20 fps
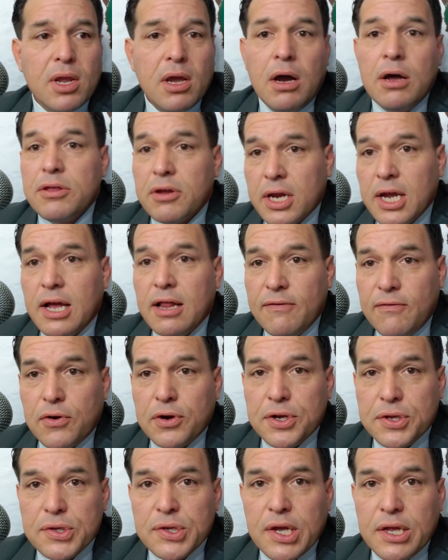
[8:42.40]
Other
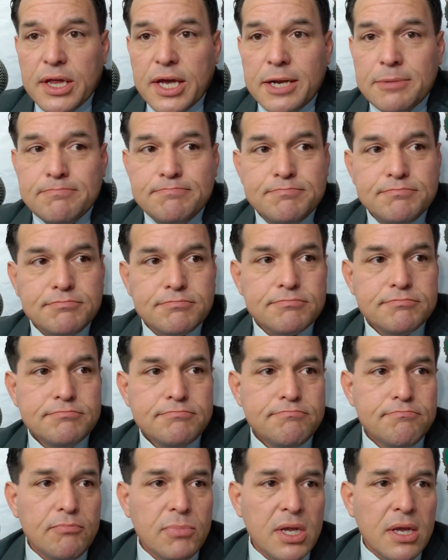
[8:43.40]
Californians said that.
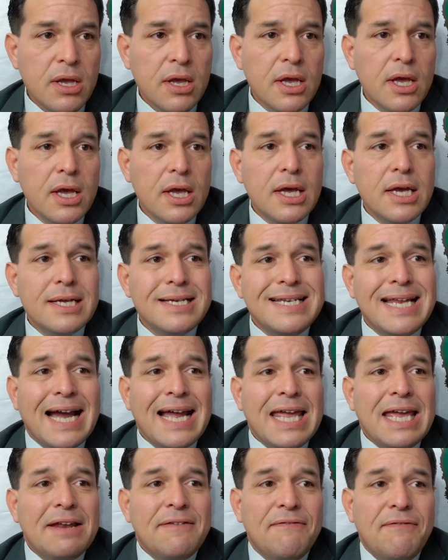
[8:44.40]

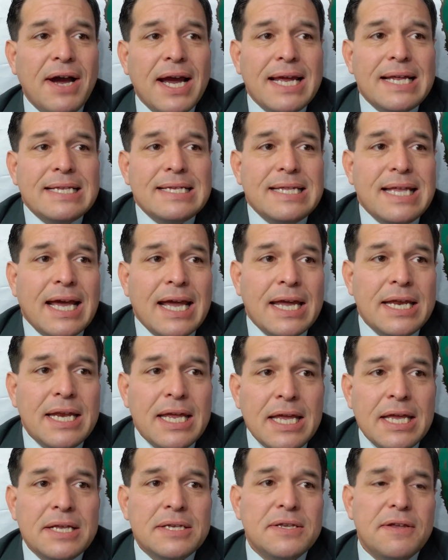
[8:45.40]
Dianne Feinstein
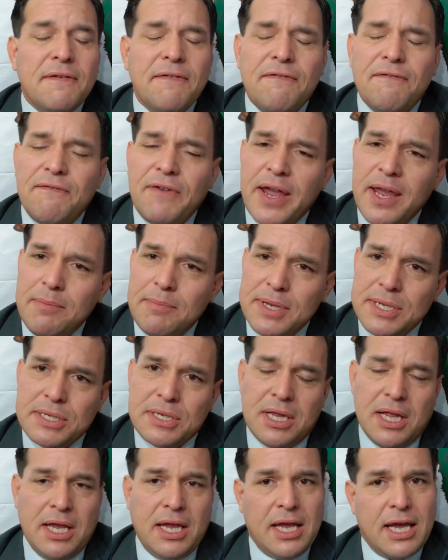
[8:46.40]
is
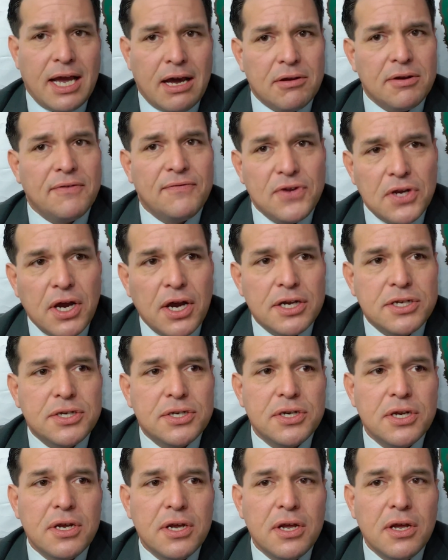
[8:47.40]
famously out of
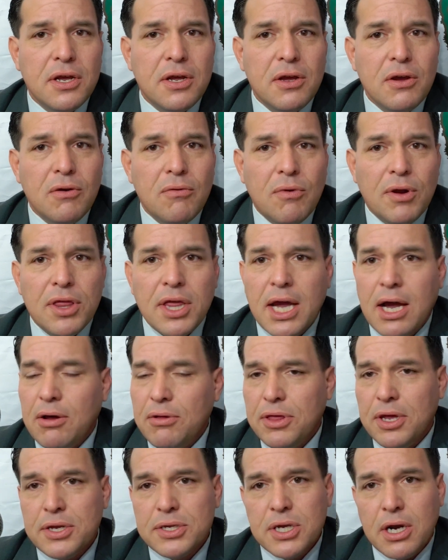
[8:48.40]
touch with how
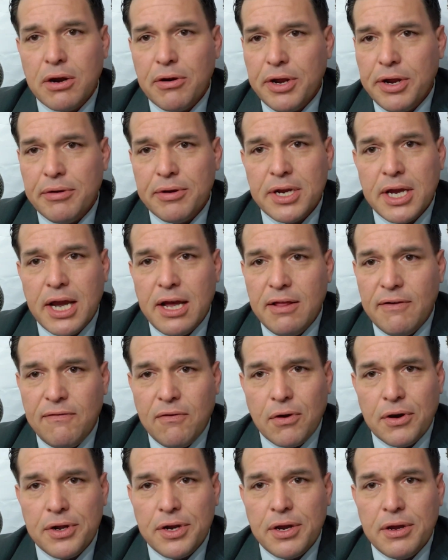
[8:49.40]
things are here in
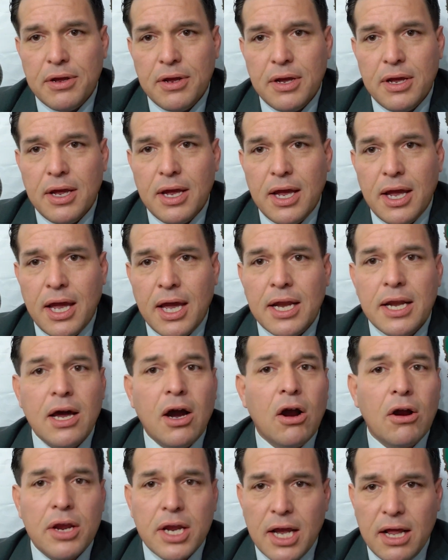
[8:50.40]
California and
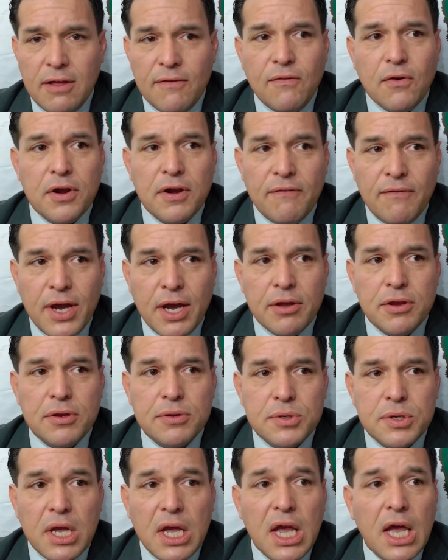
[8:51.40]
our California
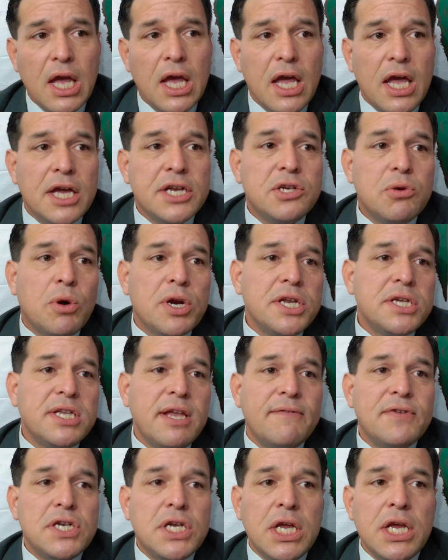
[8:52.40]
values. In
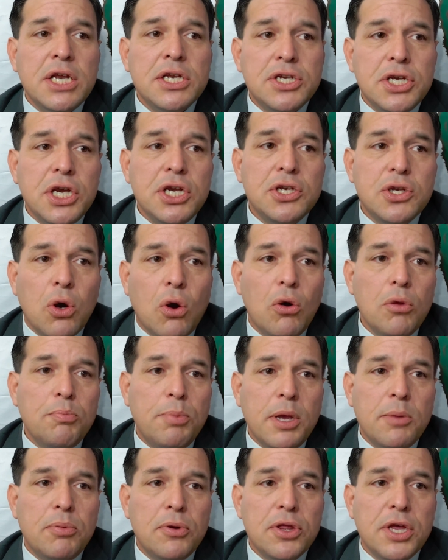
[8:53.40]
2017, she told
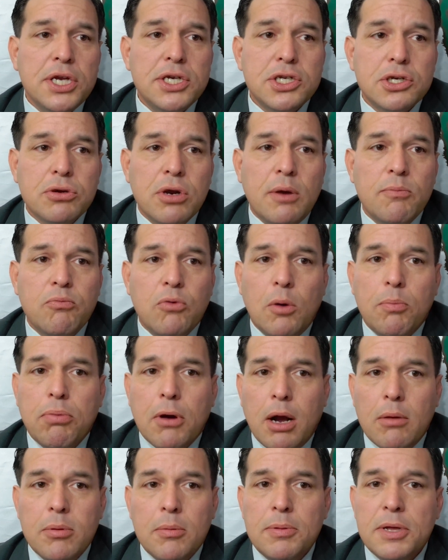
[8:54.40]
people that Trump will
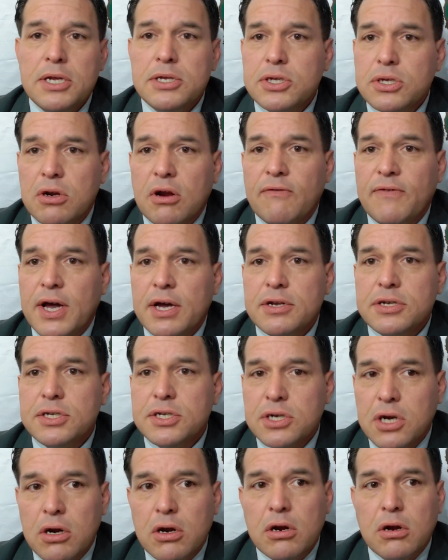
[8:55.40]
probably serve out his
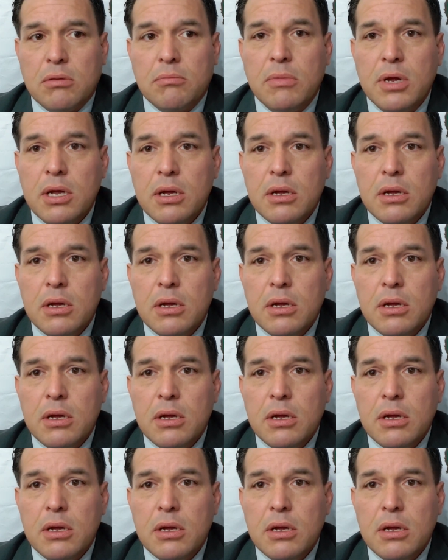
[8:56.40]
term.